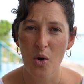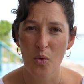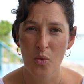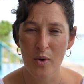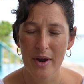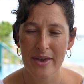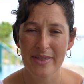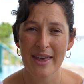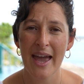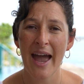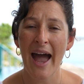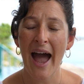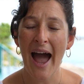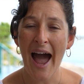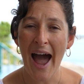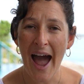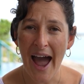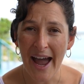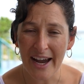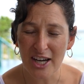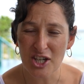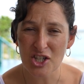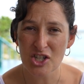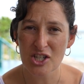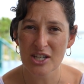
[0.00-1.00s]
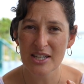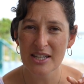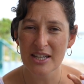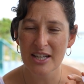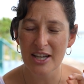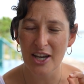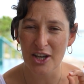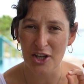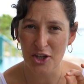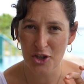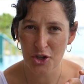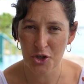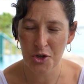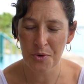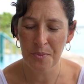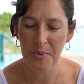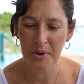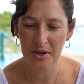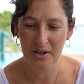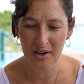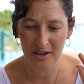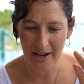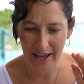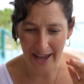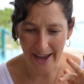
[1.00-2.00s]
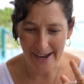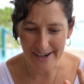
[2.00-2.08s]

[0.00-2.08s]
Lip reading: where a human